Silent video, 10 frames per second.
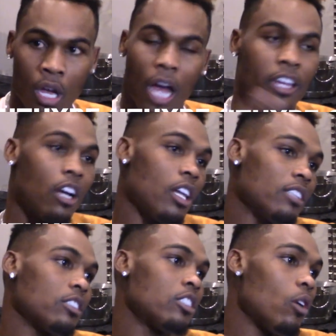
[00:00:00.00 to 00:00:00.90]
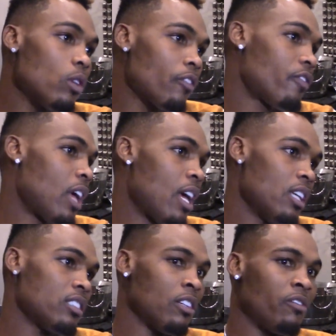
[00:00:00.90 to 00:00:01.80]
I care less to show the
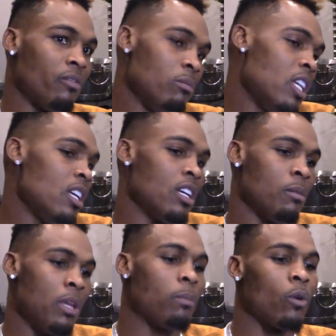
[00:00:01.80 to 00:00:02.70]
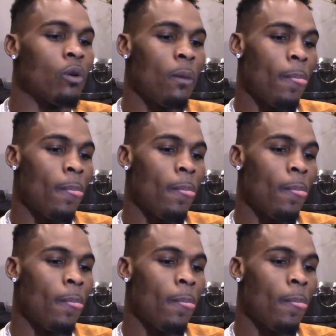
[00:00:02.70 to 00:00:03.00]
fans and the media and the people